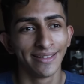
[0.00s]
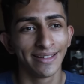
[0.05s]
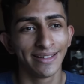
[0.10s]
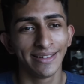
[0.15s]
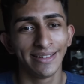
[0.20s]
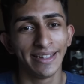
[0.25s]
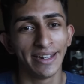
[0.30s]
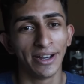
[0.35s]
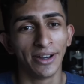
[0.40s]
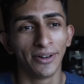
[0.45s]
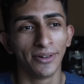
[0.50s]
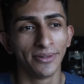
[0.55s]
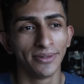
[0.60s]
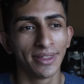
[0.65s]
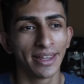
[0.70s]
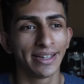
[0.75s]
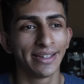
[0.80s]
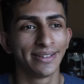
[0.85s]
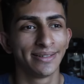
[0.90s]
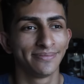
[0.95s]
you know,
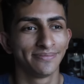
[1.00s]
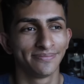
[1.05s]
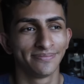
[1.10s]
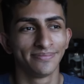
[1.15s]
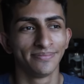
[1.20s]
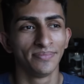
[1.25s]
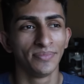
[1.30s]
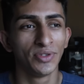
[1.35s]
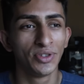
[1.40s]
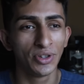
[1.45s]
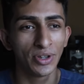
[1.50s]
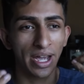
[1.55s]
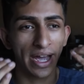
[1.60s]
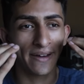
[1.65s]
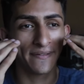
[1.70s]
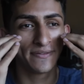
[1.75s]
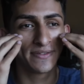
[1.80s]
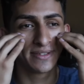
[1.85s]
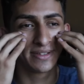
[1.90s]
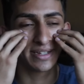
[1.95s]
like you
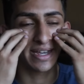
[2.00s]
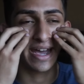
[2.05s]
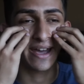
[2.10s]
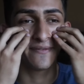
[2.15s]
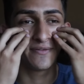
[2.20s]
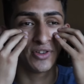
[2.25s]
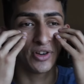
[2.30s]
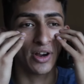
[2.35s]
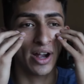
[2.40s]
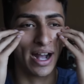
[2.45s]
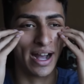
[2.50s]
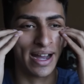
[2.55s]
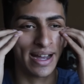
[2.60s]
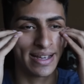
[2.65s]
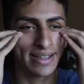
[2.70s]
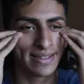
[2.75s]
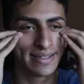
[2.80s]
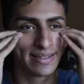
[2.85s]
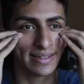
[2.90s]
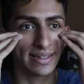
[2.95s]
have to have your
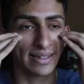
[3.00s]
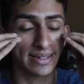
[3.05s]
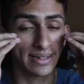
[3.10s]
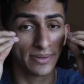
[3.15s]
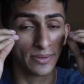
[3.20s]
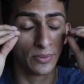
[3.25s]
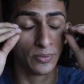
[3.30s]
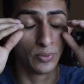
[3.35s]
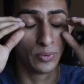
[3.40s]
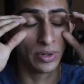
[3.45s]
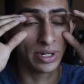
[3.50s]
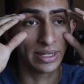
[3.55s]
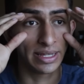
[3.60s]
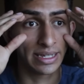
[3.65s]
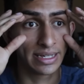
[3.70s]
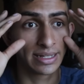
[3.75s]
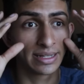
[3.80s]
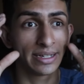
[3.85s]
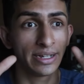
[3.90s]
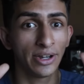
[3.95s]
eyes like
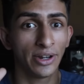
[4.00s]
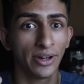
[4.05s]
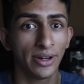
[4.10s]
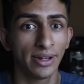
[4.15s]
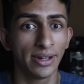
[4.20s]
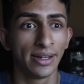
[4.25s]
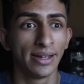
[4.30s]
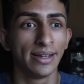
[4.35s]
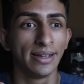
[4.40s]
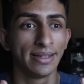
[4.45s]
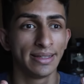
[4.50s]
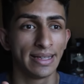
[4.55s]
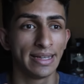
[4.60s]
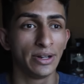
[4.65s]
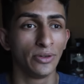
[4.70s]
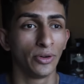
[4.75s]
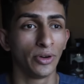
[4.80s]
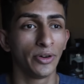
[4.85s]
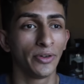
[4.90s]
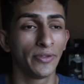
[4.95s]
really clear
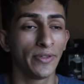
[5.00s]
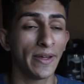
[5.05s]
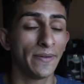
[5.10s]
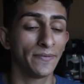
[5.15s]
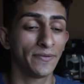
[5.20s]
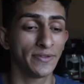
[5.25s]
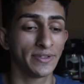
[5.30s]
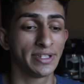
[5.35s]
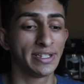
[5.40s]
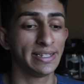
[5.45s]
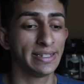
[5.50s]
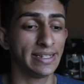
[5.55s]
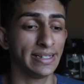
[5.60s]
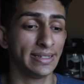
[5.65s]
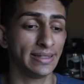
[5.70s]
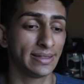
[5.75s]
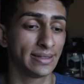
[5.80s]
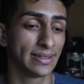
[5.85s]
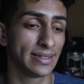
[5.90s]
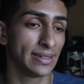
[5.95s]
in order for them for to
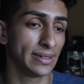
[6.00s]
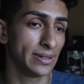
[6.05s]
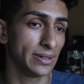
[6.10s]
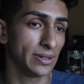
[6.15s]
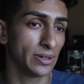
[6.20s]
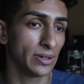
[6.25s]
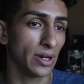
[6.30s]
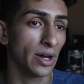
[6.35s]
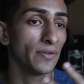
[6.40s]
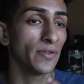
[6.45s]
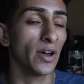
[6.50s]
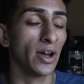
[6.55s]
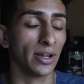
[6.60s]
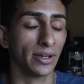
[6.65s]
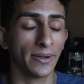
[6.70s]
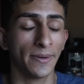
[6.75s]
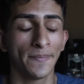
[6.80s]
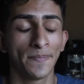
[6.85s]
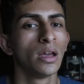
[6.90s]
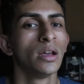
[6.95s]
see to
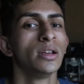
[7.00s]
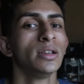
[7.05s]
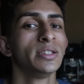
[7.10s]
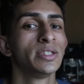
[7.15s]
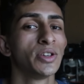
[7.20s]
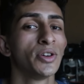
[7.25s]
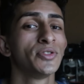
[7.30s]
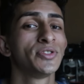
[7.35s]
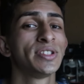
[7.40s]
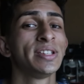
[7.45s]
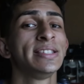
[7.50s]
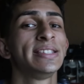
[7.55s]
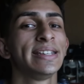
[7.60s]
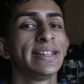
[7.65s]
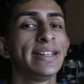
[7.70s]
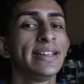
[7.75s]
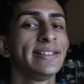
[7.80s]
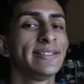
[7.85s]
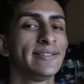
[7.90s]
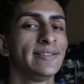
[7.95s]
unlock. So since
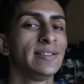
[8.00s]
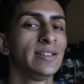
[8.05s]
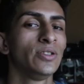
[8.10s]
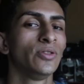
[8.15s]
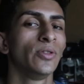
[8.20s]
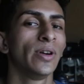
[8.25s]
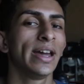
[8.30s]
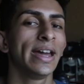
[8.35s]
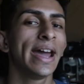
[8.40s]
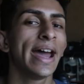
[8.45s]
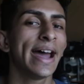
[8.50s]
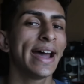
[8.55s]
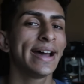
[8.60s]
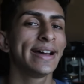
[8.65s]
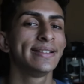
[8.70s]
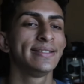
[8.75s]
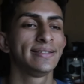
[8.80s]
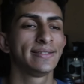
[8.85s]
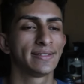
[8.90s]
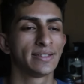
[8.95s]
it is new, it
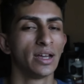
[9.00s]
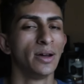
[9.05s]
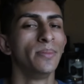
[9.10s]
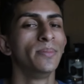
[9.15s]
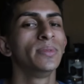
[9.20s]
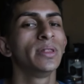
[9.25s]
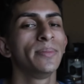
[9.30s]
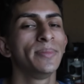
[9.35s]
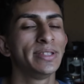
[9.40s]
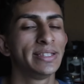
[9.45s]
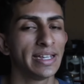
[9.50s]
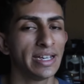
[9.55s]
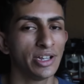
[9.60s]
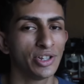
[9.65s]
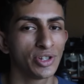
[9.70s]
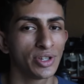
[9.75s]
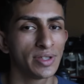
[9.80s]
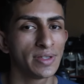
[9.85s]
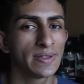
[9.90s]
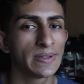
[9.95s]
has some
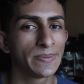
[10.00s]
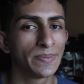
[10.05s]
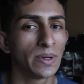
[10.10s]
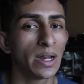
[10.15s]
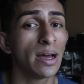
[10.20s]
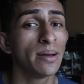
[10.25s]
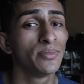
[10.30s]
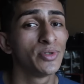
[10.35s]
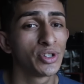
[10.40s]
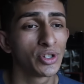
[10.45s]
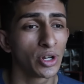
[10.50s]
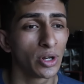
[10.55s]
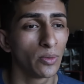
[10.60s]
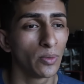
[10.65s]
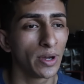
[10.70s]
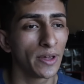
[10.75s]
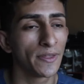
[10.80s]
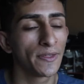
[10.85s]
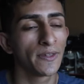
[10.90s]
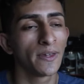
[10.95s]
limitations, but I'm sure
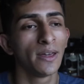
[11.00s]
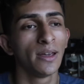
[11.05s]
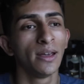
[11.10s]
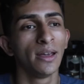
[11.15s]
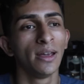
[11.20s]
with